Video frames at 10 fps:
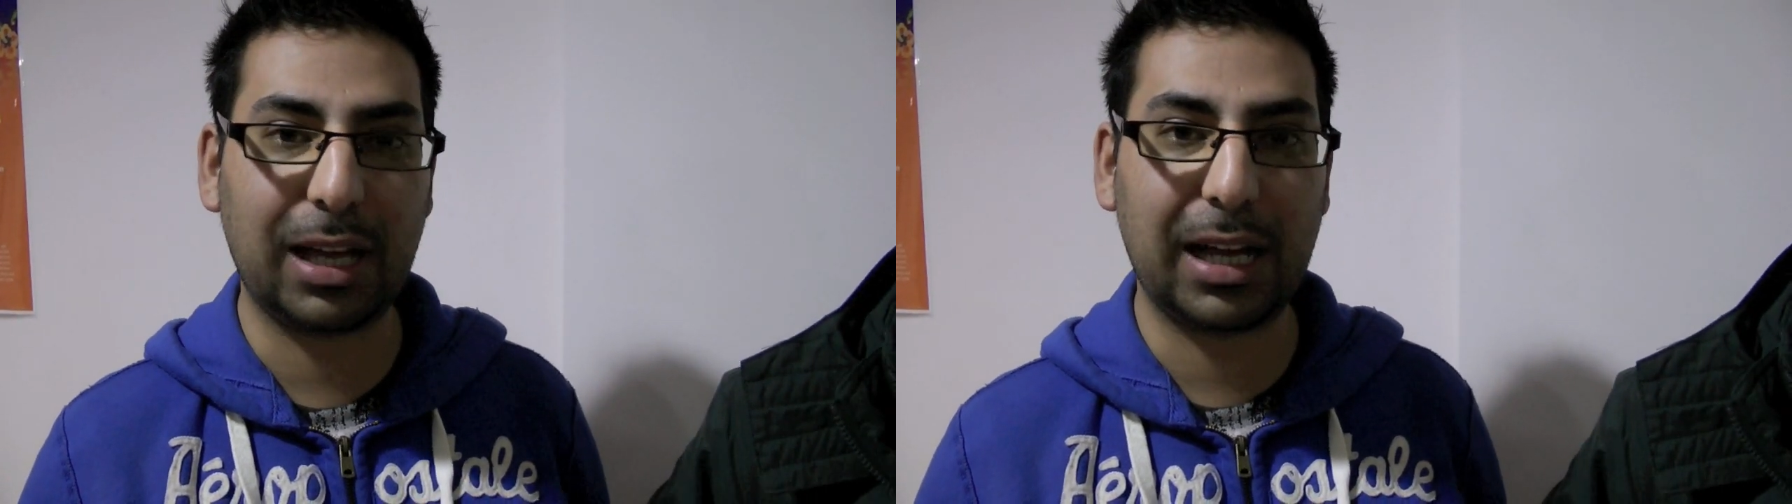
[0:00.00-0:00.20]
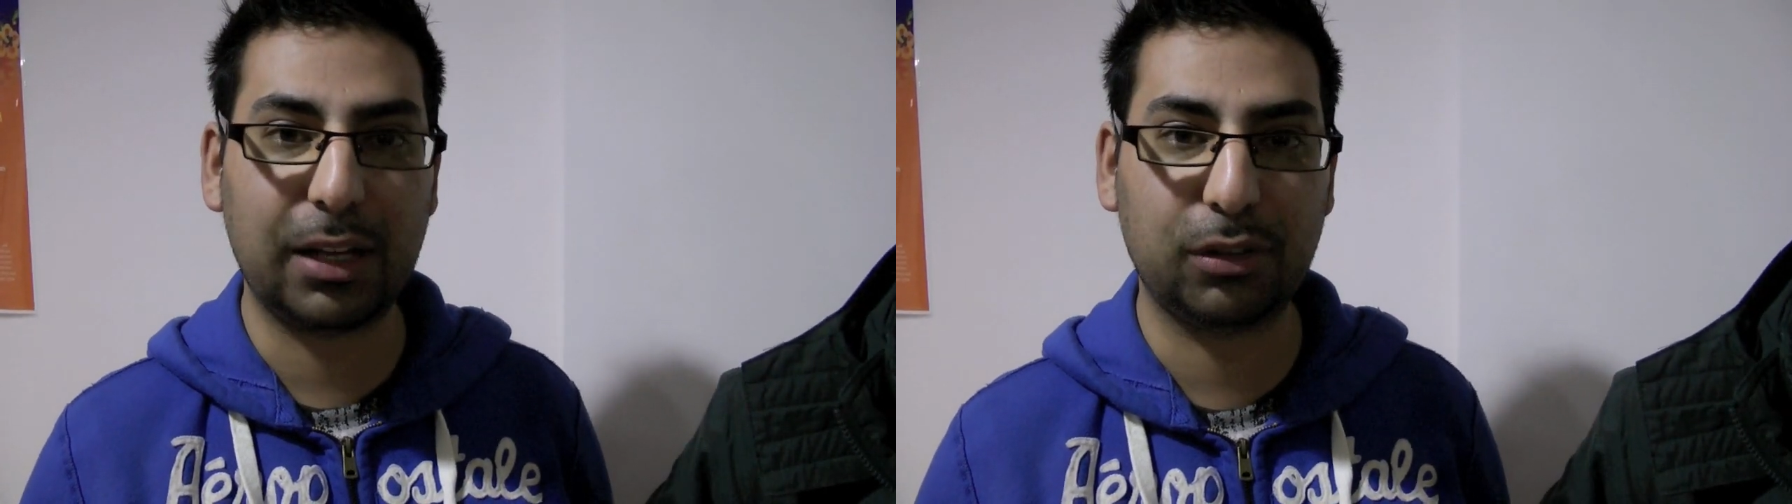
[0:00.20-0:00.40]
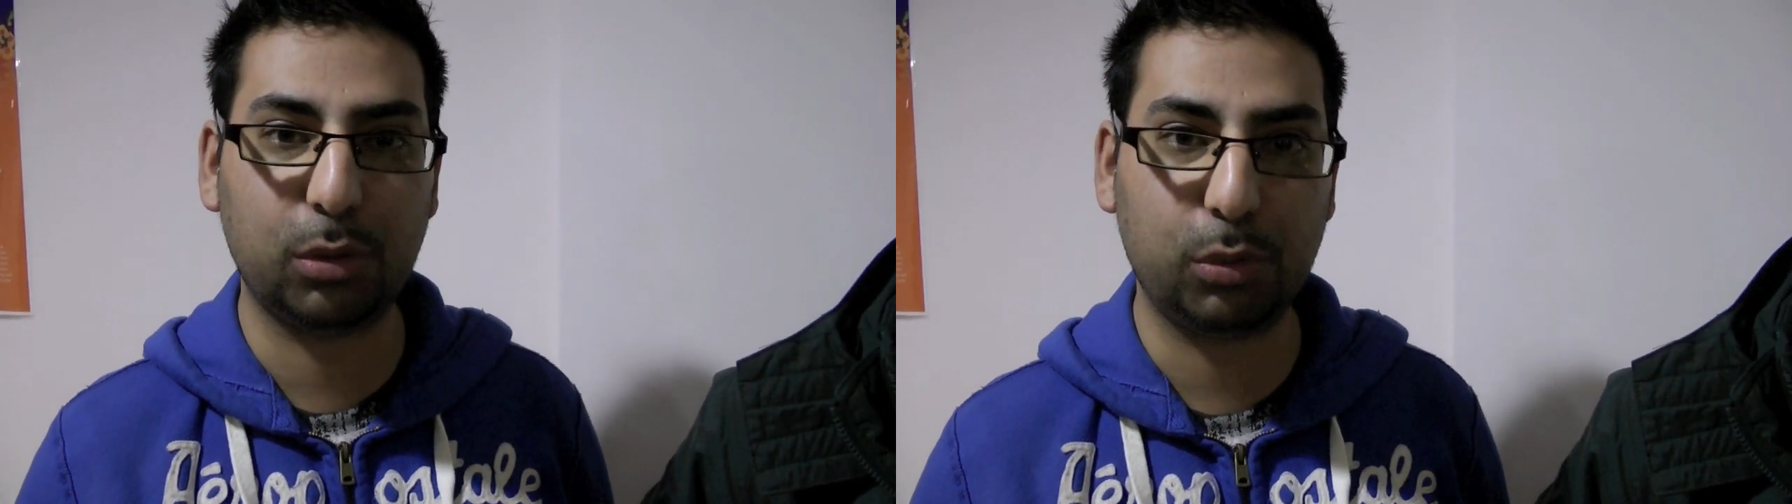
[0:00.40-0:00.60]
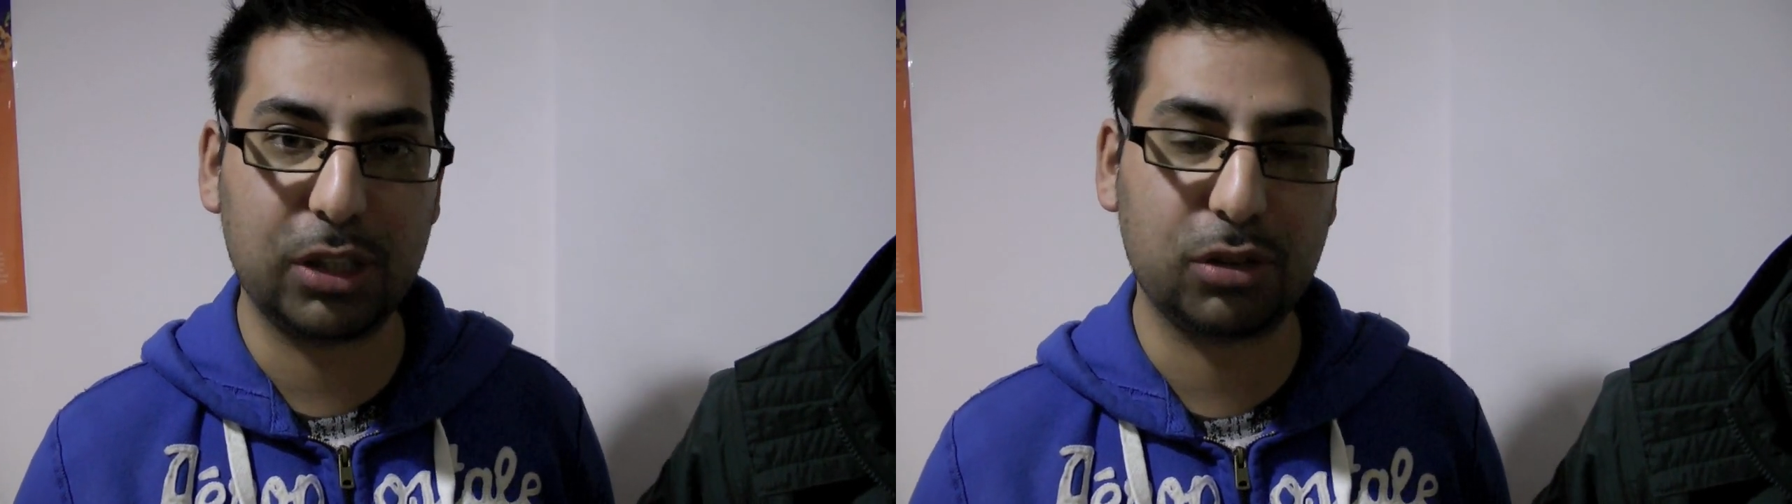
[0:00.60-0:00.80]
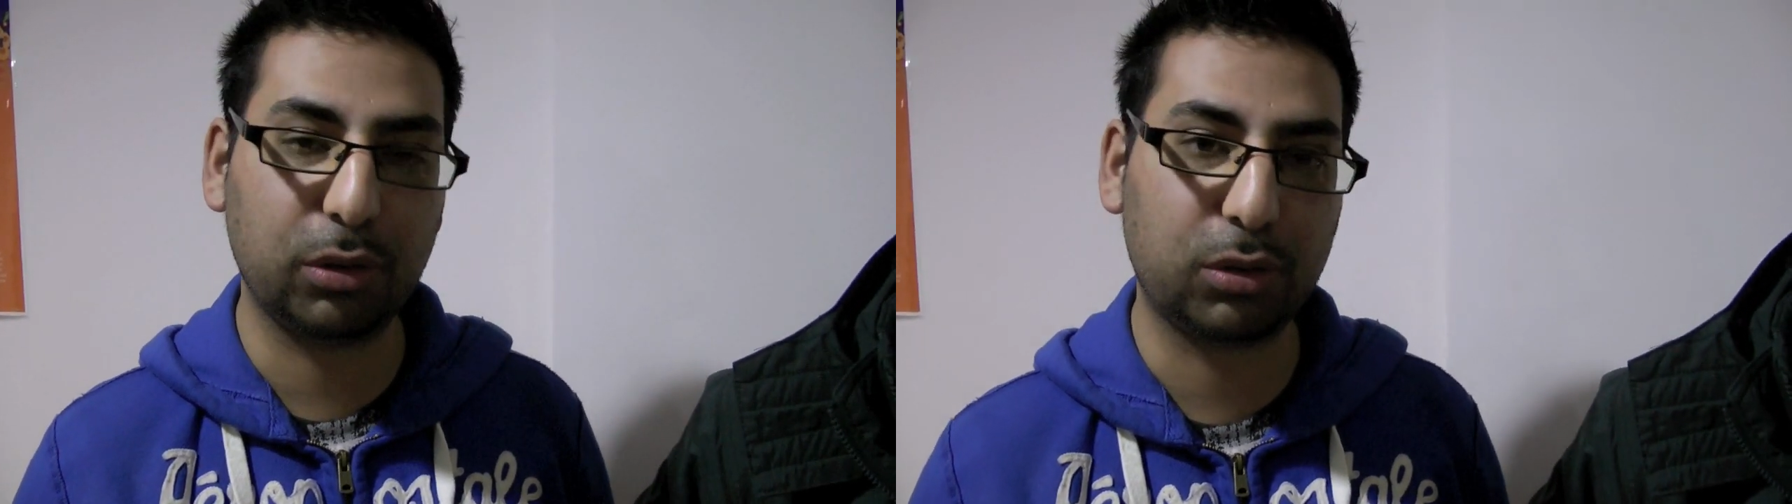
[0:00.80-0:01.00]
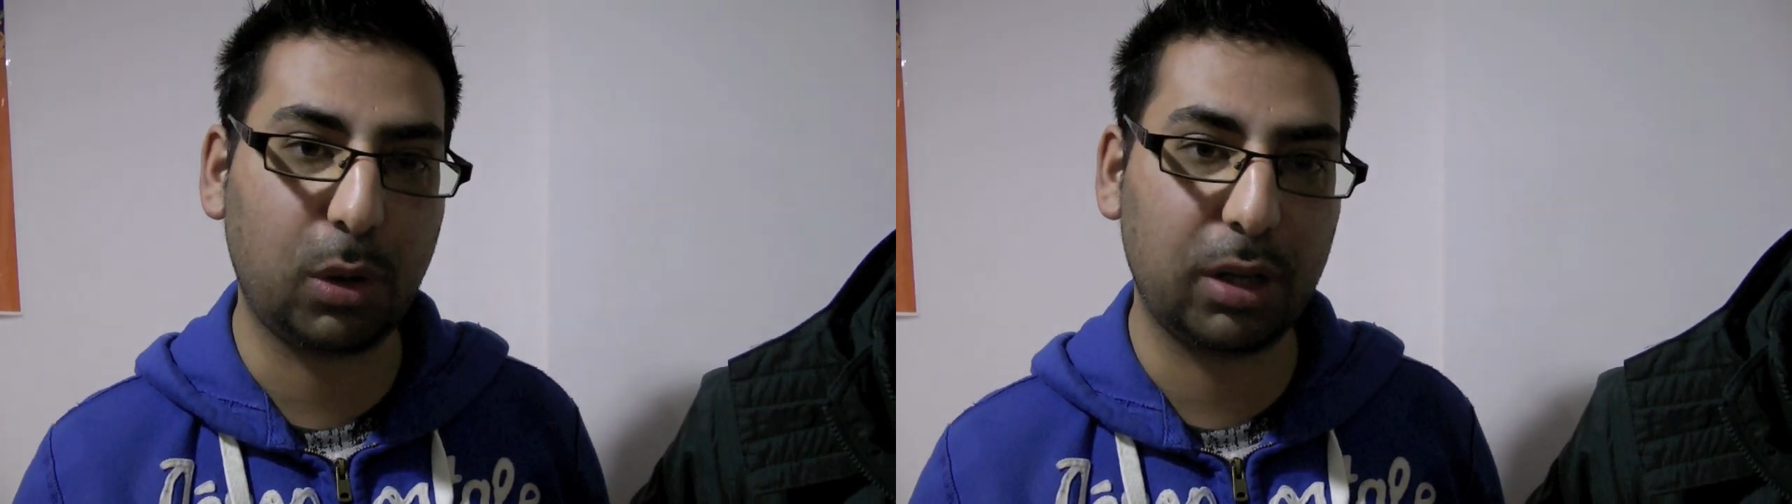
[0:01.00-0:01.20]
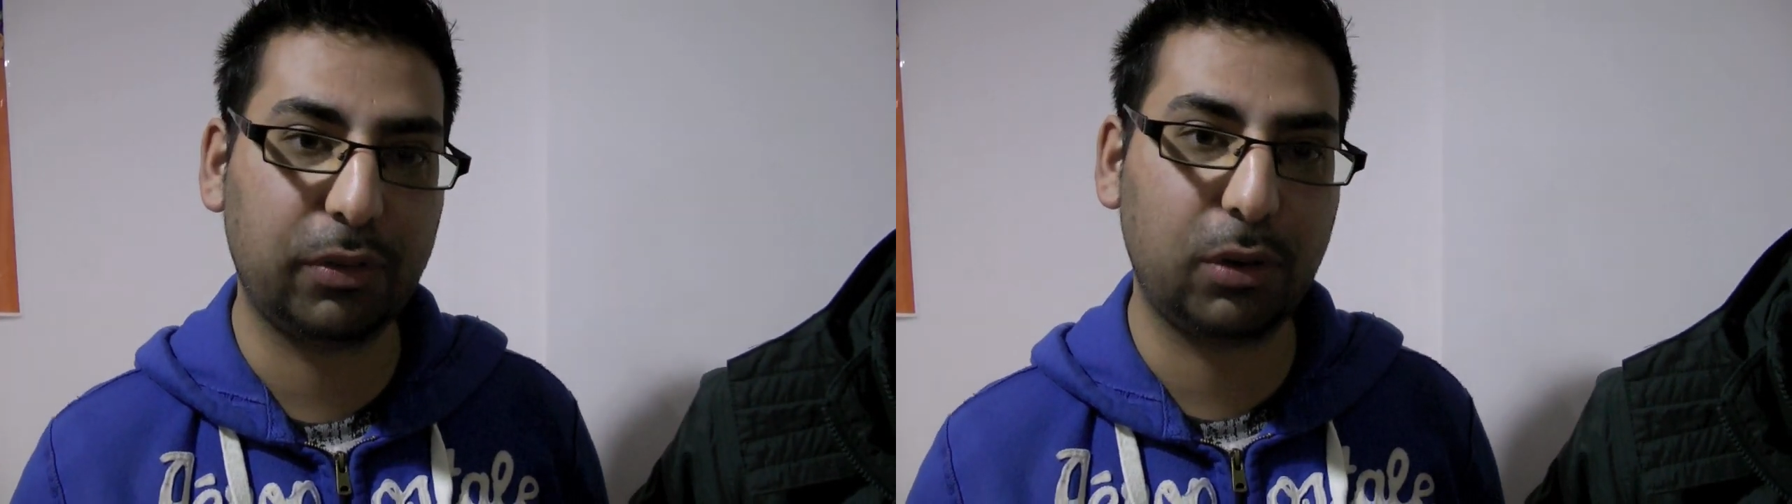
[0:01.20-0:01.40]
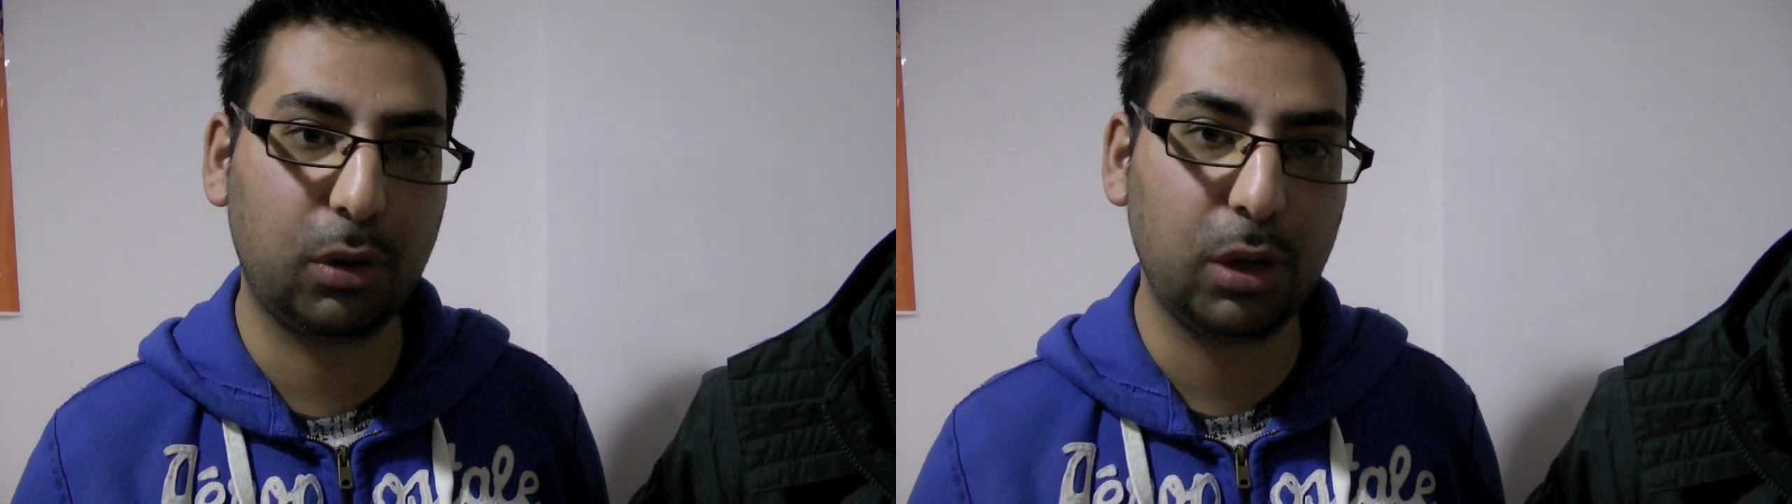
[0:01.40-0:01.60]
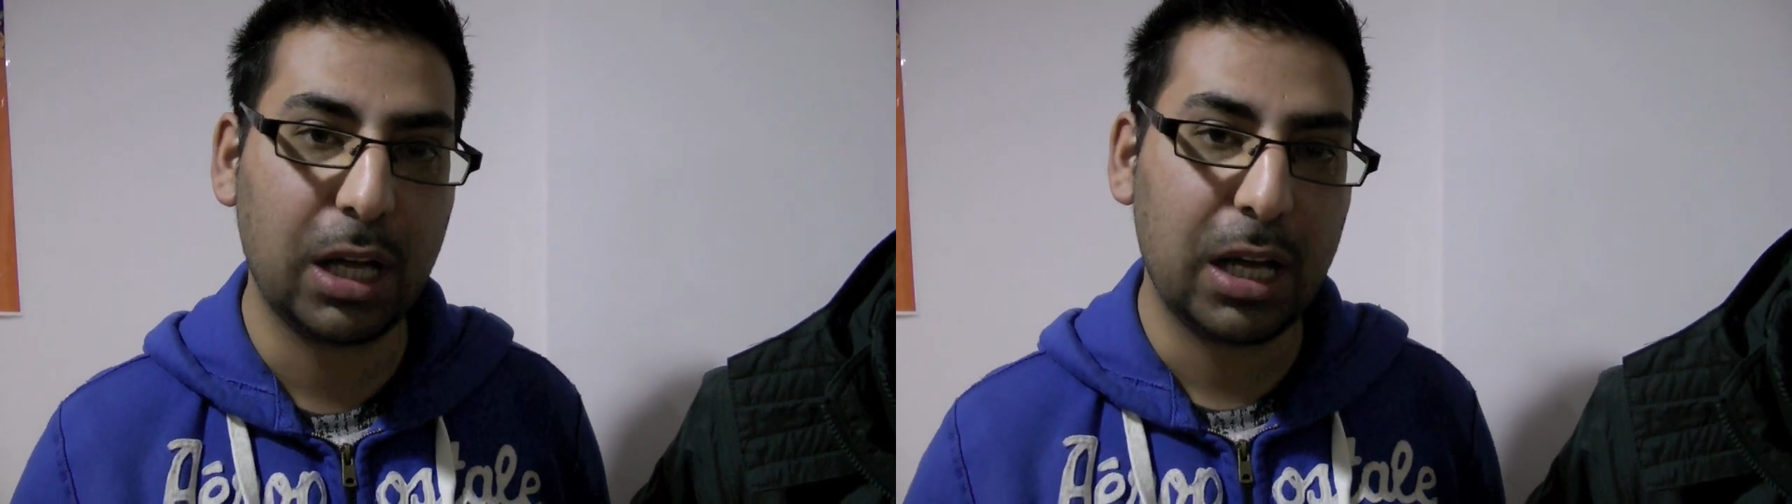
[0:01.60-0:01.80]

uh, sort of regional squad for